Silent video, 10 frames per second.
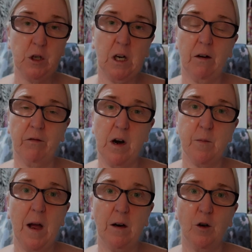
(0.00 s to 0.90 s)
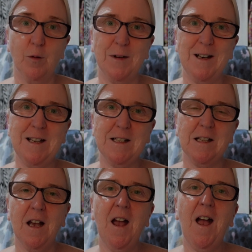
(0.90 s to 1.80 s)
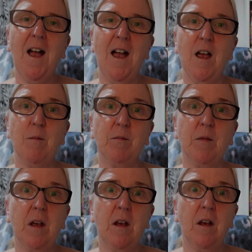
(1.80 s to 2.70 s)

check out Friday Pattern Companies. Um,